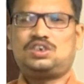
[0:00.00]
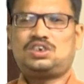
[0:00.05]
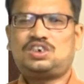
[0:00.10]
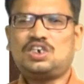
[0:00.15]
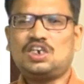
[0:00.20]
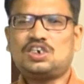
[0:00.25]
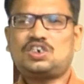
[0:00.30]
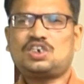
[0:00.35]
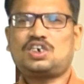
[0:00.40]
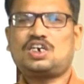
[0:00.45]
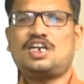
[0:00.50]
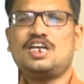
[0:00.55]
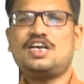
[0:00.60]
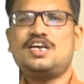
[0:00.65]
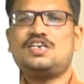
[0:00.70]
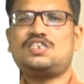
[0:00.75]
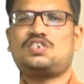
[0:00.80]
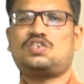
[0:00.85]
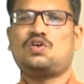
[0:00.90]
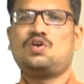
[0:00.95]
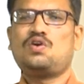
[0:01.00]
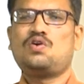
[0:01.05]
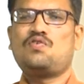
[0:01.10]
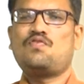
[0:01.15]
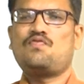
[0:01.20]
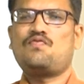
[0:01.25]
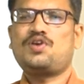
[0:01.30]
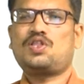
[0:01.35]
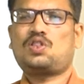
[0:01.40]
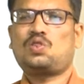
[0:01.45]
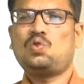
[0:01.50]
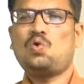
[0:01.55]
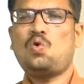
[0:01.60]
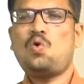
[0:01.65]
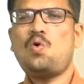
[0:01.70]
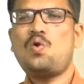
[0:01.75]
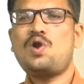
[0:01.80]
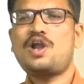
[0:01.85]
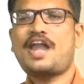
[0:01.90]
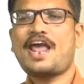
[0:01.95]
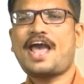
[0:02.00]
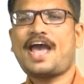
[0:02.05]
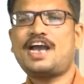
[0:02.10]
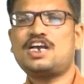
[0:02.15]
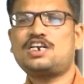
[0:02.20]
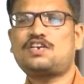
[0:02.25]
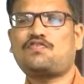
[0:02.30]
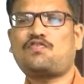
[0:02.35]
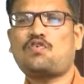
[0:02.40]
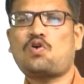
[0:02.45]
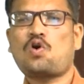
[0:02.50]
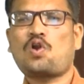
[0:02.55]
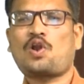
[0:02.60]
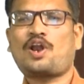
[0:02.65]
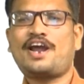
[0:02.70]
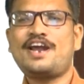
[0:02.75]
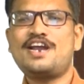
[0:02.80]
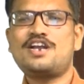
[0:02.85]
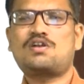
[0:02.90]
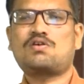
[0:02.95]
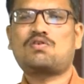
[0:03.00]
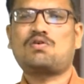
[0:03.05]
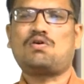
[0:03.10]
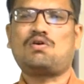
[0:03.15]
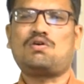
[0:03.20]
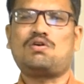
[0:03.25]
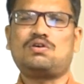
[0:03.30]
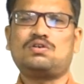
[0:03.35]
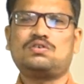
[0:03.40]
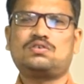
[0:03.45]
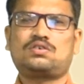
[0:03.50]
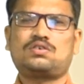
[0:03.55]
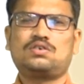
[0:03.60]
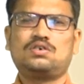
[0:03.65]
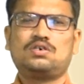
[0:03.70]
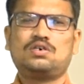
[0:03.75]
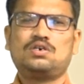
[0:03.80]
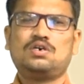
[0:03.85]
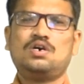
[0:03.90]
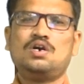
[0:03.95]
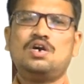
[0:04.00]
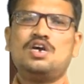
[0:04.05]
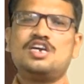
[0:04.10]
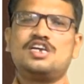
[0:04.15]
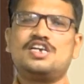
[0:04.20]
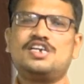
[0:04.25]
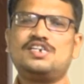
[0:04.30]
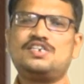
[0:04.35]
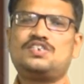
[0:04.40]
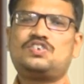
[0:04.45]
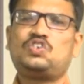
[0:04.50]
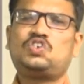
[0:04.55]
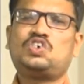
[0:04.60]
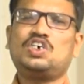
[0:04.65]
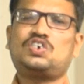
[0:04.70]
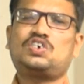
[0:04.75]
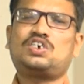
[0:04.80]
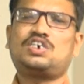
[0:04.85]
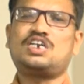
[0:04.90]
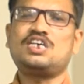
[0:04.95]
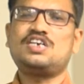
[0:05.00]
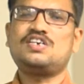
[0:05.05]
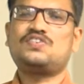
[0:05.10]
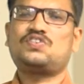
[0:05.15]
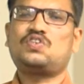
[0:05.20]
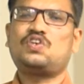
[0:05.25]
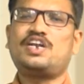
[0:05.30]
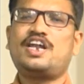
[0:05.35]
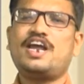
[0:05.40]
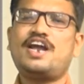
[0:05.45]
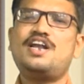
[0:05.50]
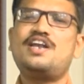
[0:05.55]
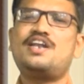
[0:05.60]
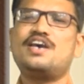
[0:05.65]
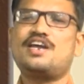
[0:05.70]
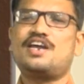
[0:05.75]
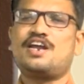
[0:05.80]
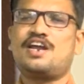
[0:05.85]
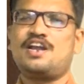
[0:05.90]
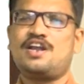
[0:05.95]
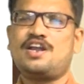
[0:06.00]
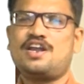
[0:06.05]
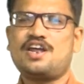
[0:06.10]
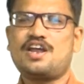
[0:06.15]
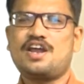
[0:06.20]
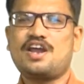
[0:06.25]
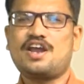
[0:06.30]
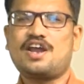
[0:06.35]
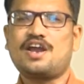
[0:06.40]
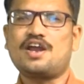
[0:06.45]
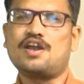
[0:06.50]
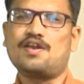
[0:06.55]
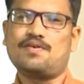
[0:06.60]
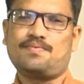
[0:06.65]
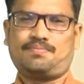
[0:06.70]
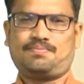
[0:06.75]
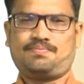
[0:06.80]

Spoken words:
Justice with no dash for right cause is justice dead indeed.